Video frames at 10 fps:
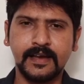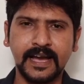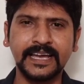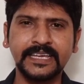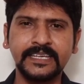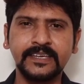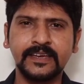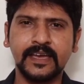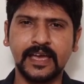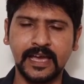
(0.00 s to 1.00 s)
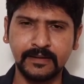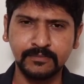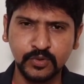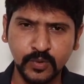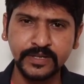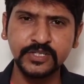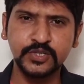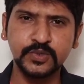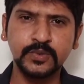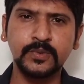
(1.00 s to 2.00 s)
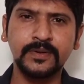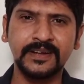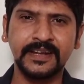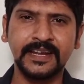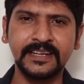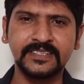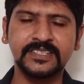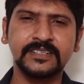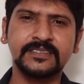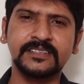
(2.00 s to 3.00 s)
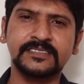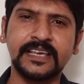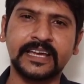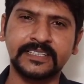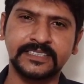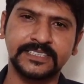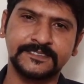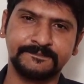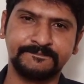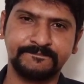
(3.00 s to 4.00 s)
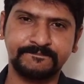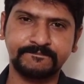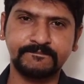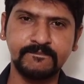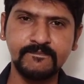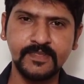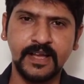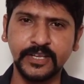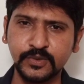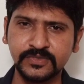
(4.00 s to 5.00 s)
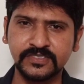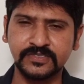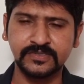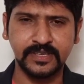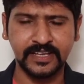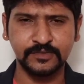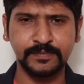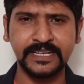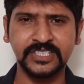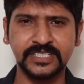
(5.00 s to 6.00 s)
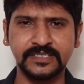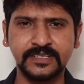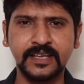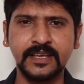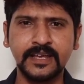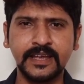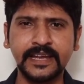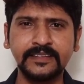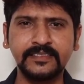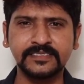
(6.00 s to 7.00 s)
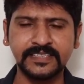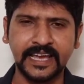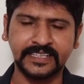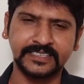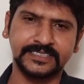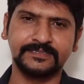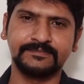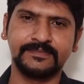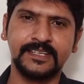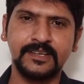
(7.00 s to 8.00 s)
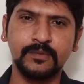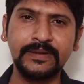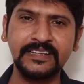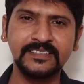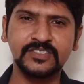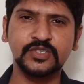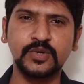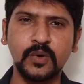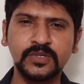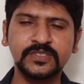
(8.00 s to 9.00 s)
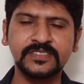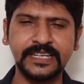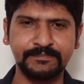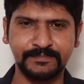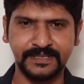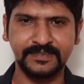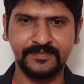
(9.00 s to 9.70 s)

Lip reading: I am going to hit the sack. I use this expression, hit the sack means to go to sleep.